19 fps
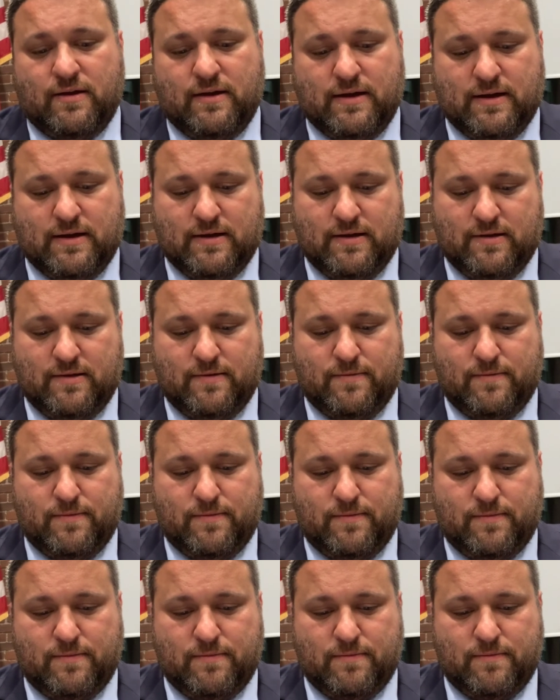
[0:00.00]

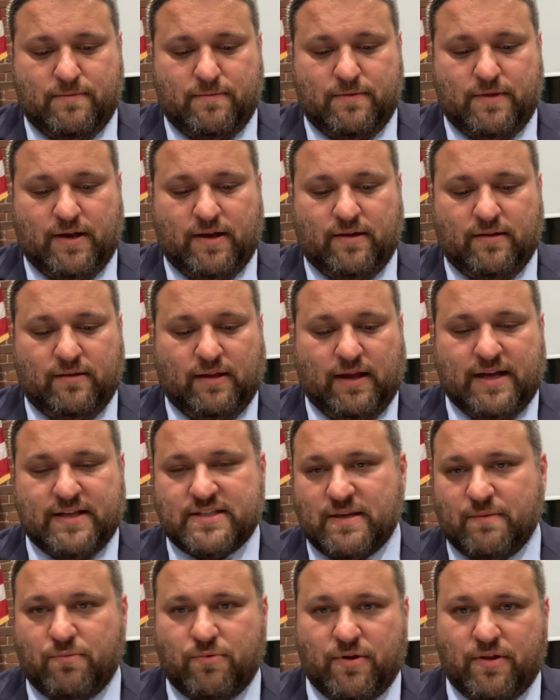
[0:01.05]
that it lines
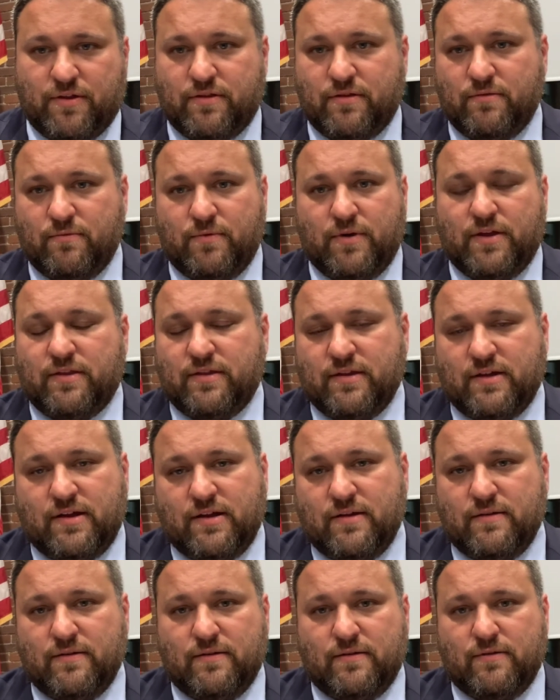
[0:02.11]
up with
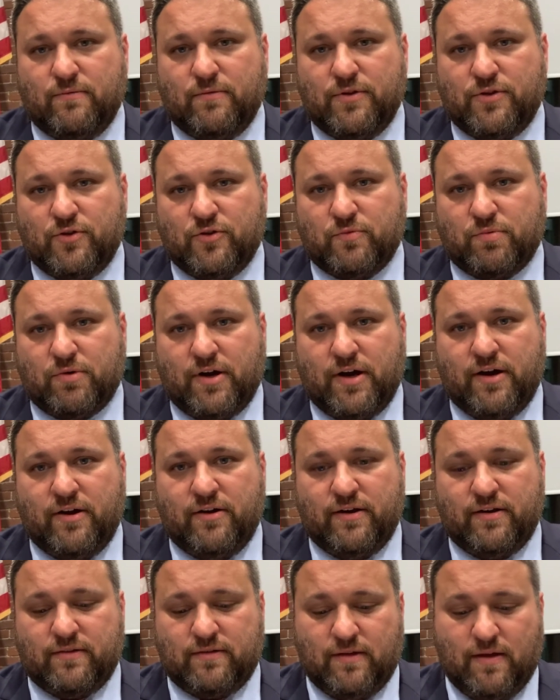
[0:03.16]
those
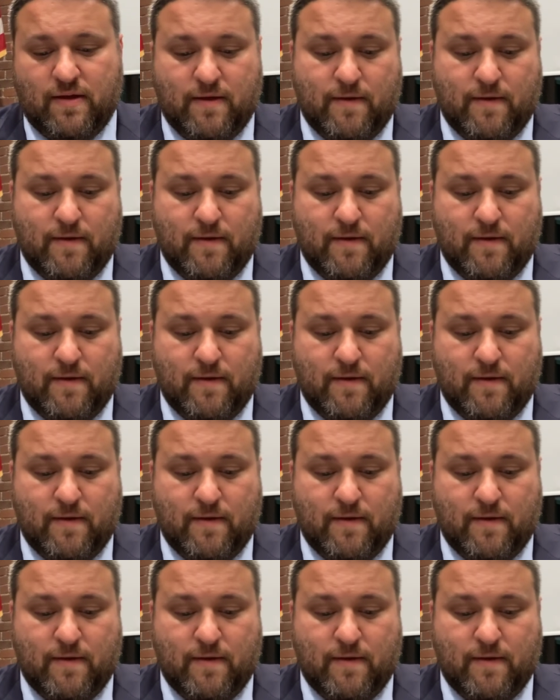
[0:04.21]
priorities.